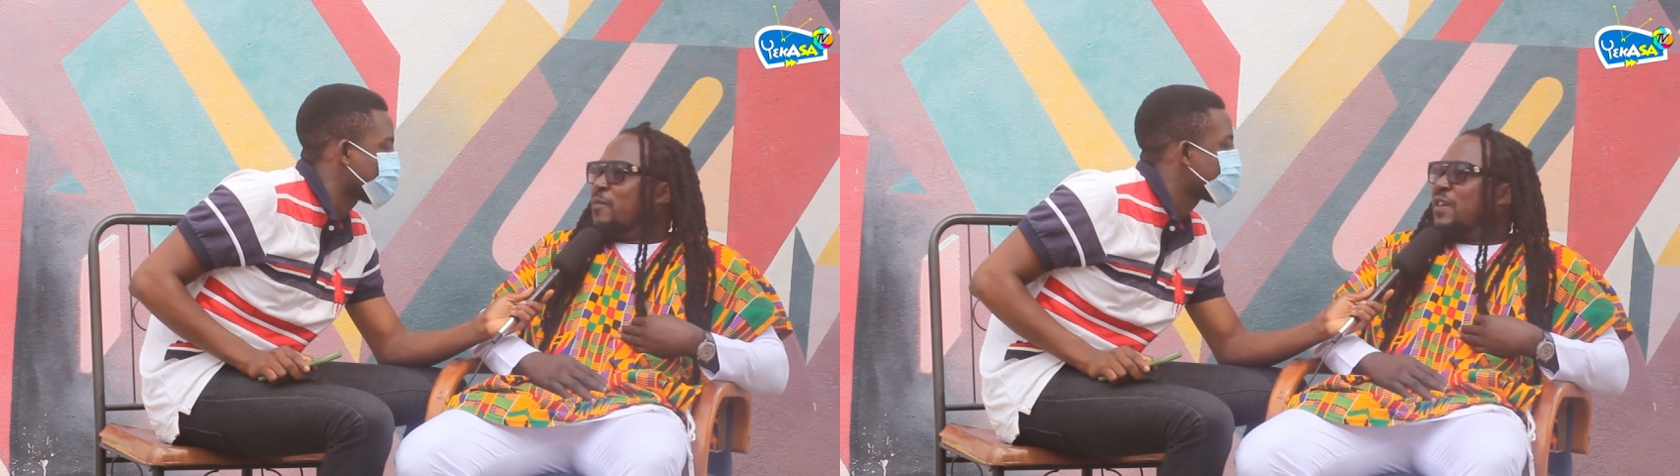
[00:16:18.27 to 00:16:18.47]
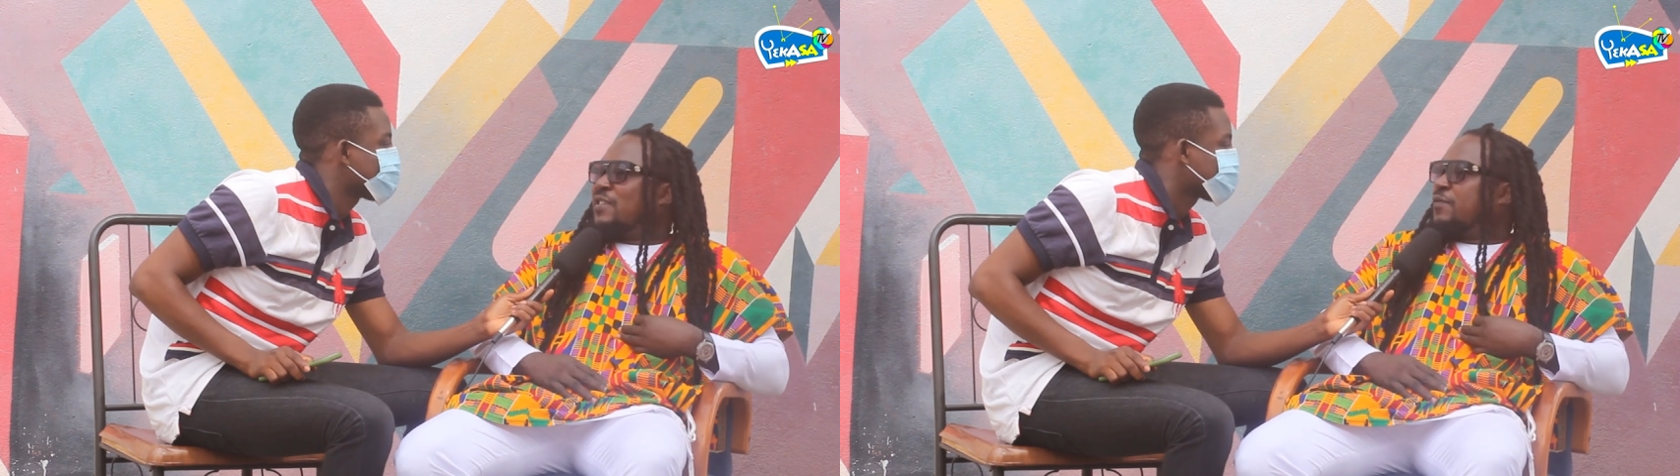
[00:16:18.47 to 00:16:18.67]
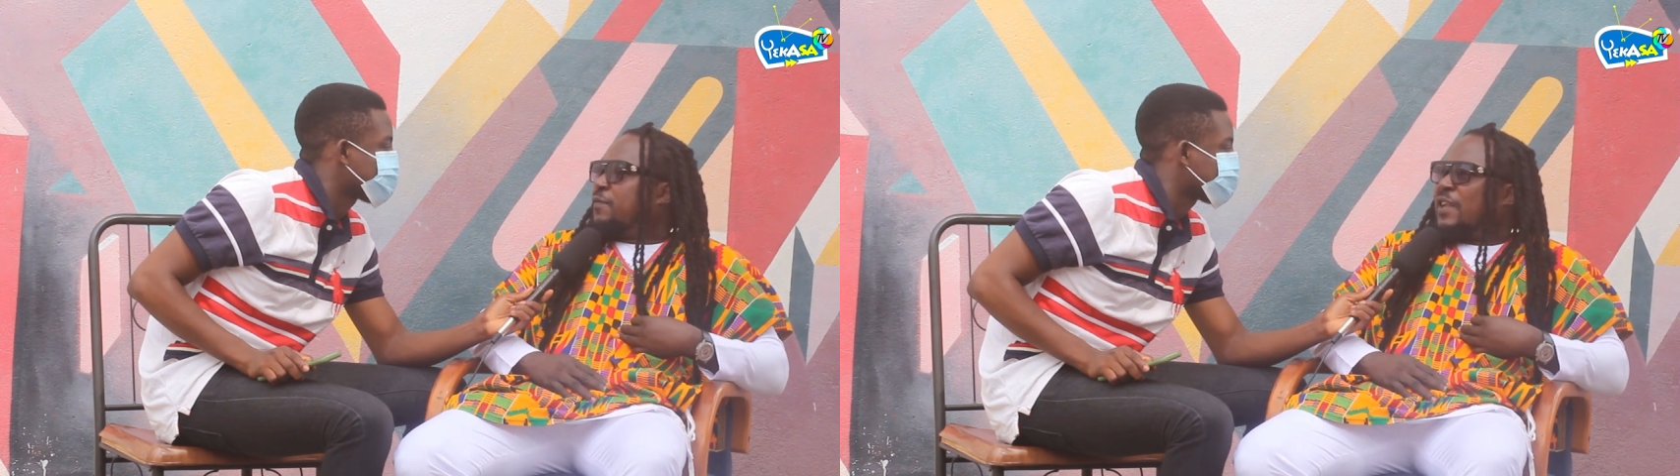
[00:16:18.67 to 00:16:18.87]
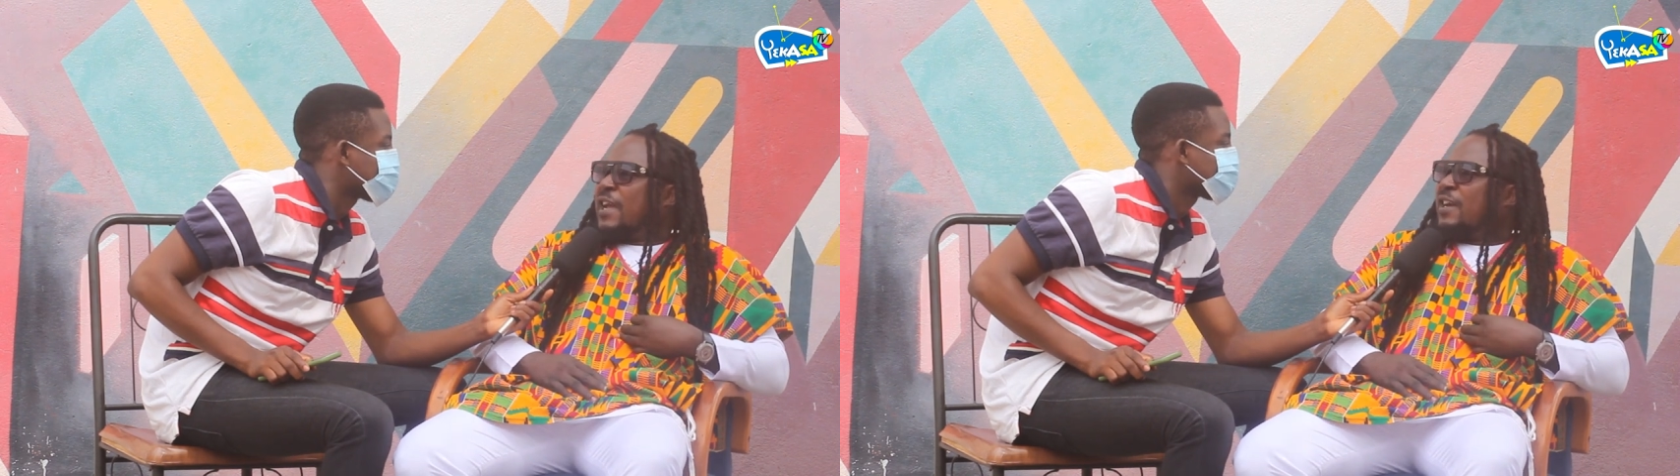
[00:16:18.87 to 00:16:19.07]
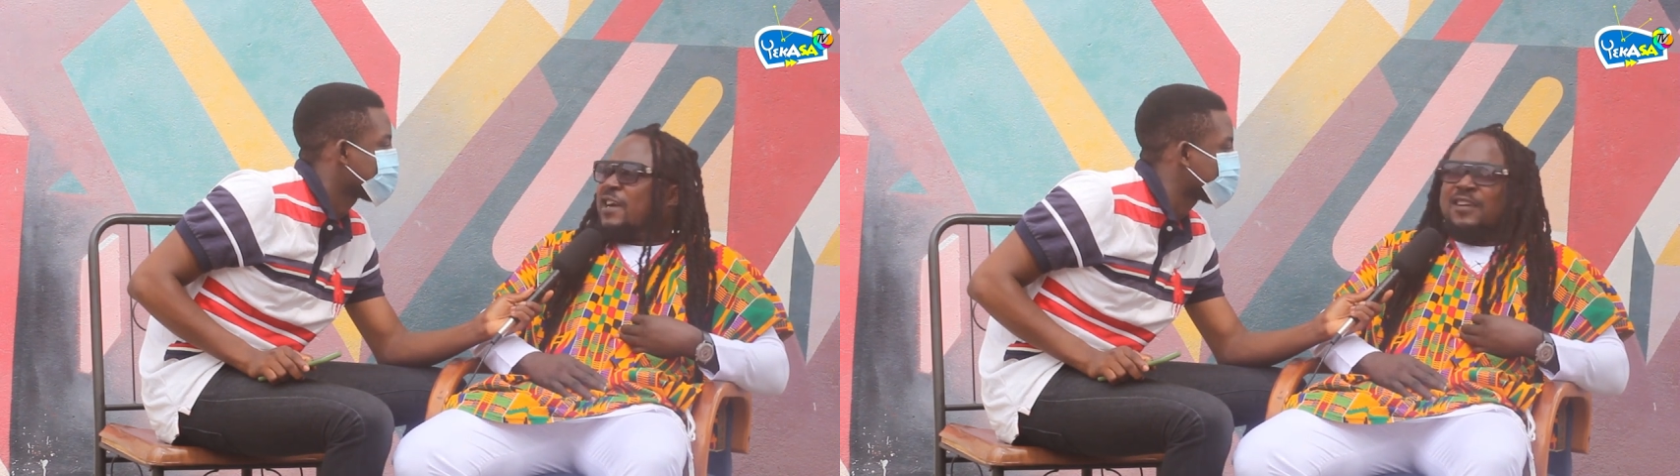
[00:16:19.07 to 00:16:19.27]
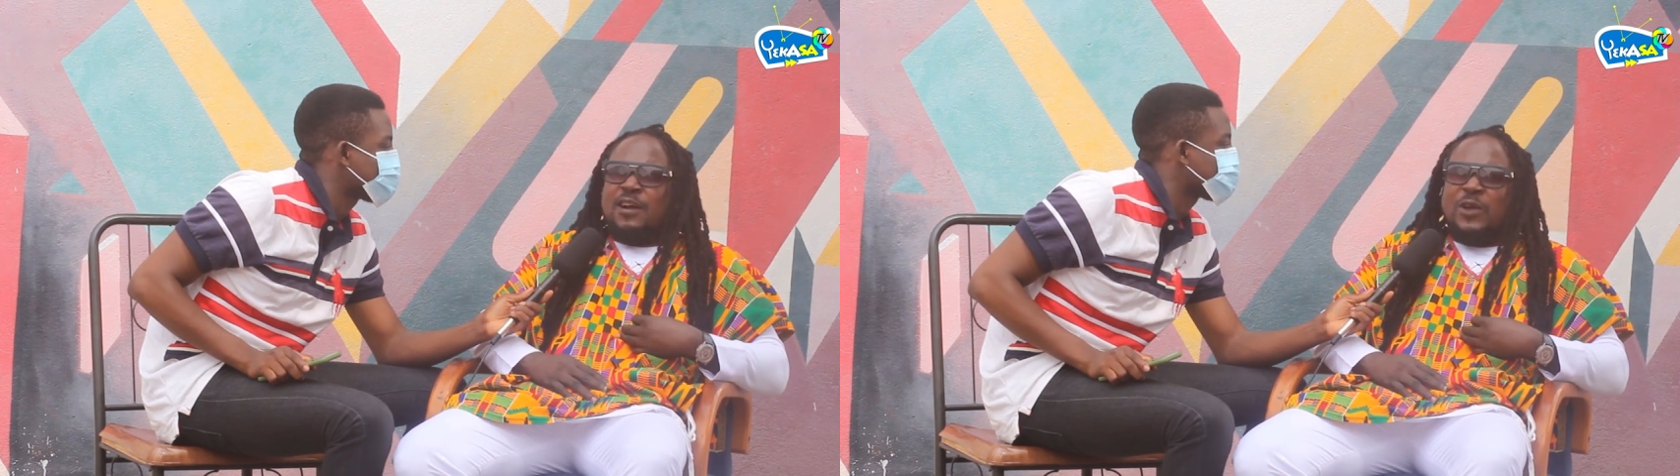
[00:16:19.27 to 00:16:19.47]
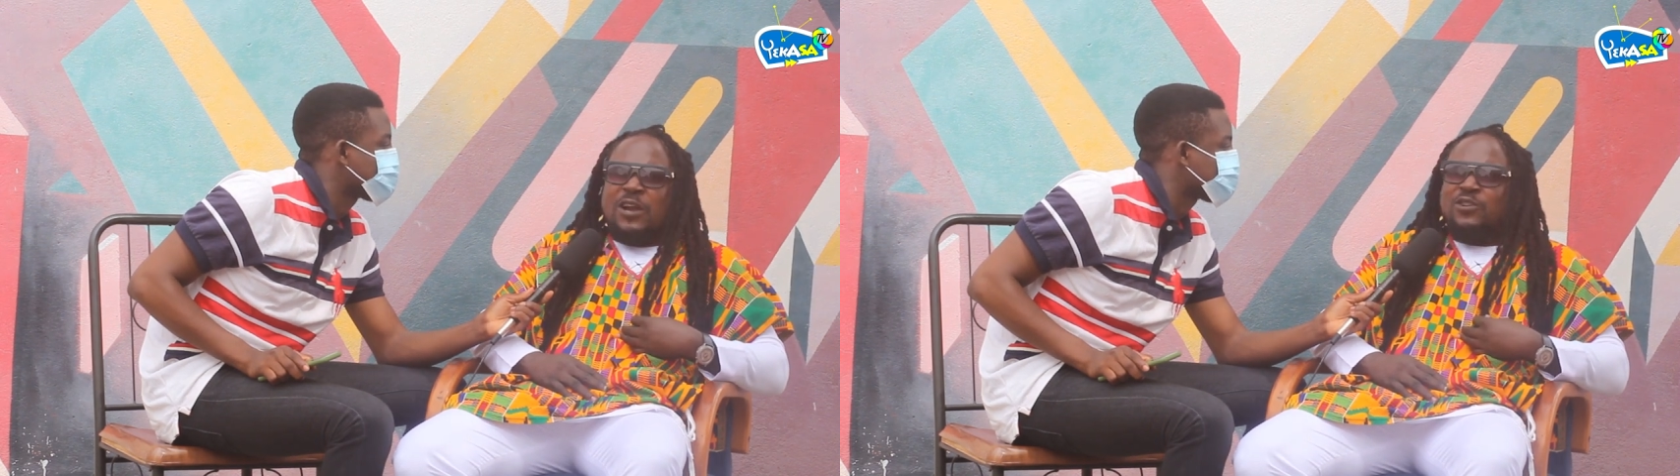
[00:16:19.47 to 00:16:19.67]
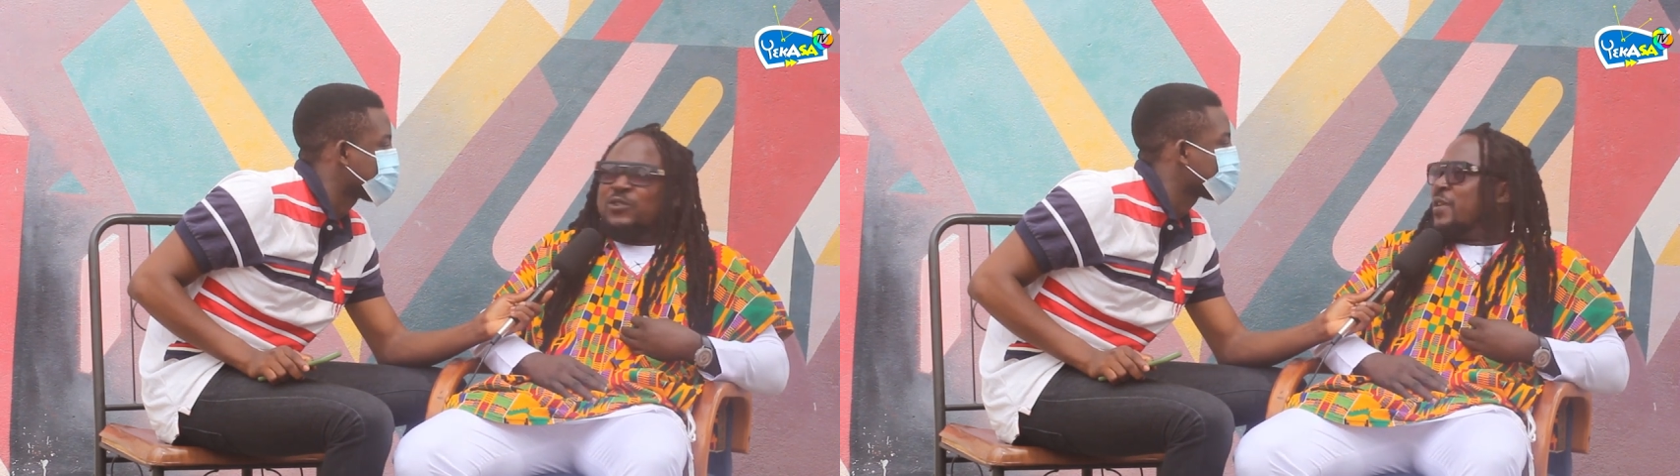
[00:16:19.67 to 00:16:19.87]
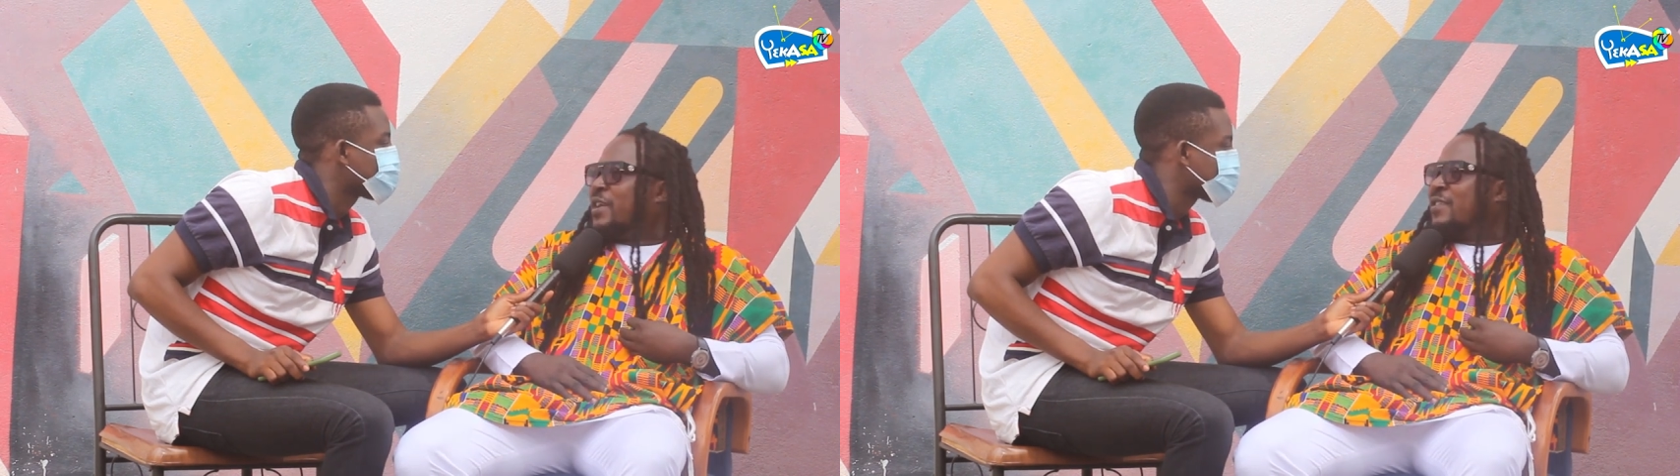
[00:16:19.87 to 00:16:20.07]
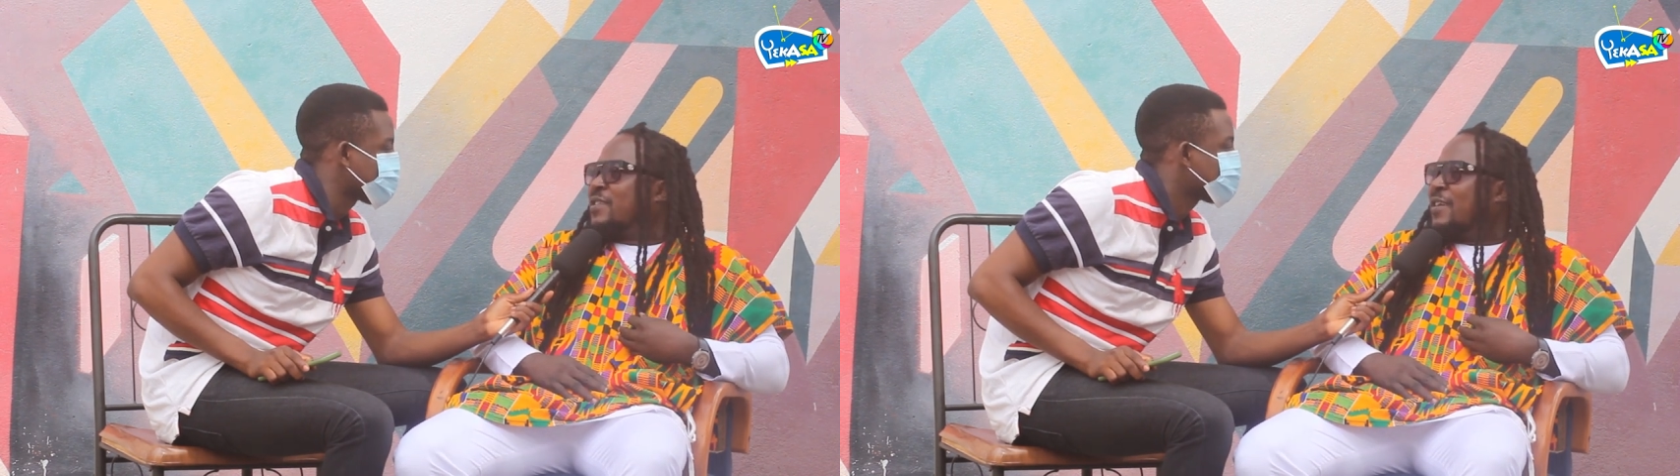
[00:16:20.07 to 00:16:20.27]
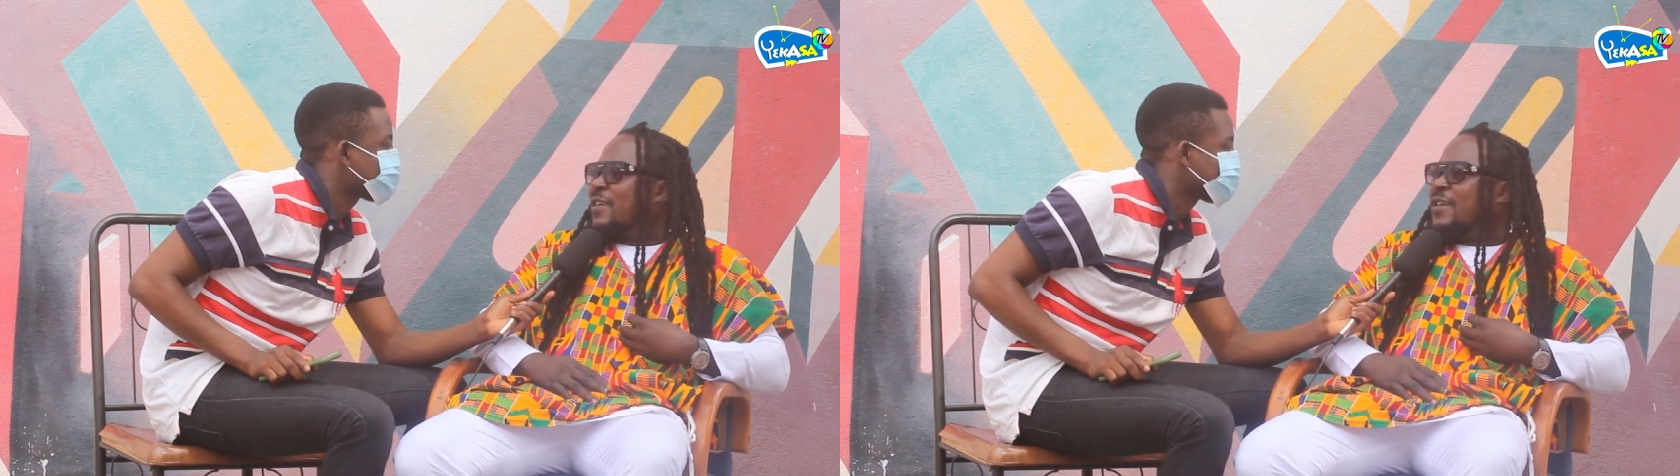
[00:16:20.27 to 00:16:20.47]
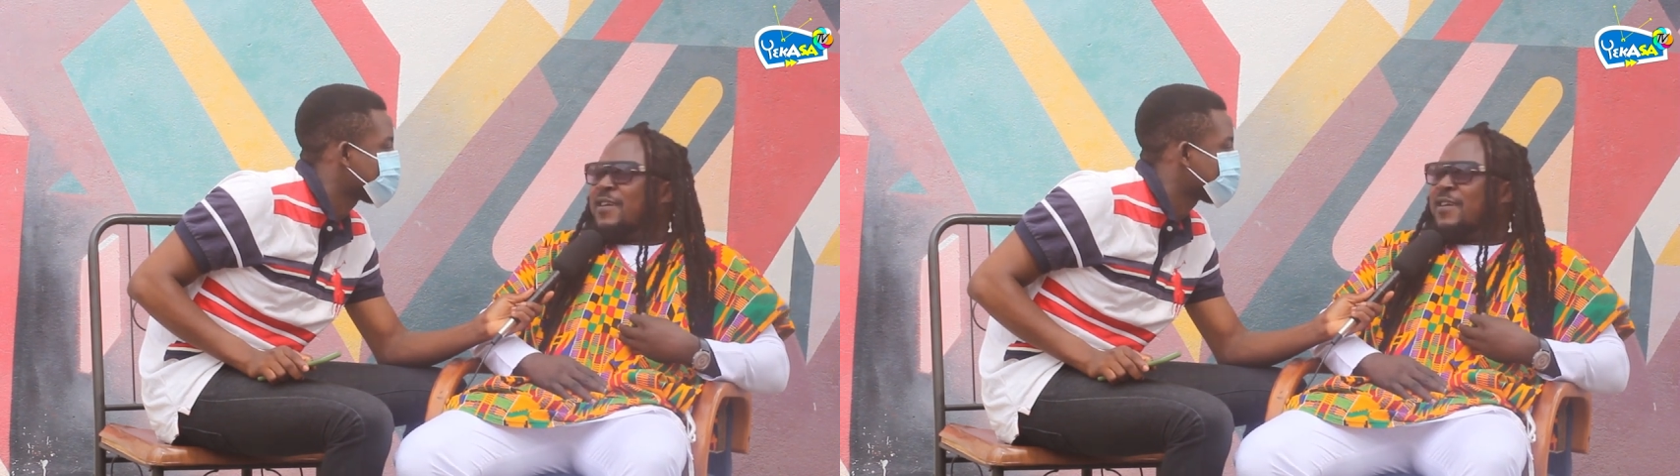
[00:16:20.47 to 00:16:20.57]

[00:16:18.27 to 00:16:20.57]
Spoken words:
It makes us feel like Accra, we are not doing anything.